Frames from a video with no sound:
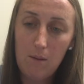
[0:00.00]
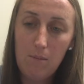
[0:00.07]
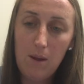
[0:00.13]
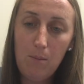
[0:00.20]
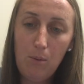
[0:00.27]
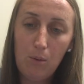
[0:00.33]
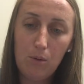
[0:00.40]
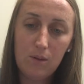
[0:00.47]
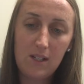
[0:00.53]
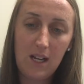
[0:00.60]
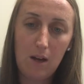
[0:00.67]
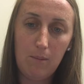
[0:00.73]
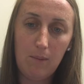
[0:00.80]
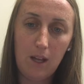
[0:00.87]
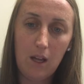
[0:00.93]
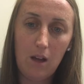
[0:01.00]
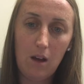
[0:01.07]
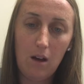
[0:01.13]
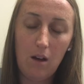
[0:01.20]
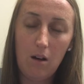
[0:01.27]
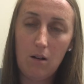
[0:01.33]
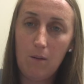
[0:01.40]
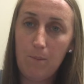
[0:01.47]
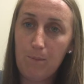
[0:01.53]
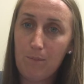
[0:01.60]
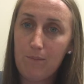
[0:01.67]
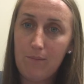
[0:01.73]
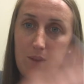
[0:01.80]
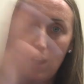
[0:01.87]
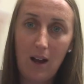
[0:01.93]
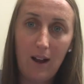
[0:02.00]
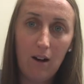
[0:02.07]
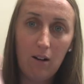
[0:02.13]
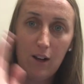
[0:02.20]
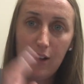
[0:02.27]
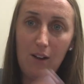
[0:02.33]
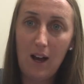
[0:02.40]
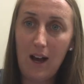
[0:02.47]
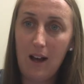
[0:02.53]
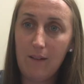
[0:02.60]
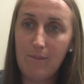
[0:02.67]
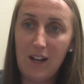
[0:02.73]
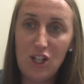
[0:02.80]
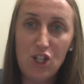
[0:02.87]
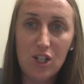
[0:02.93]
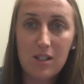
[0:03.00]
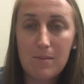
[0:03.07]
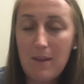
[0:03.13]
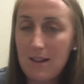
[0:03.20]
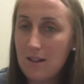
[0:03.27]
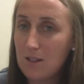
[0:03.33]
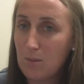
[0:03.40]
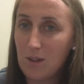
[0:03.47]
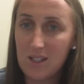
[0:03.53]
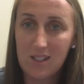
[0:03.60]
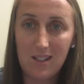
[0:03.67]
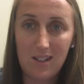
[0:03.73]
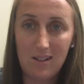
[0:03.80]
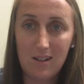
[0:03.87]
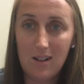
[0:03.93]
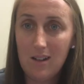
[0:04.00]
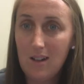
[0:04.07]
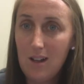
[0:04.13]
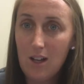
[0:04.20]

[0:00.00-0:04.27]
People will tell me, oh, I just met this person,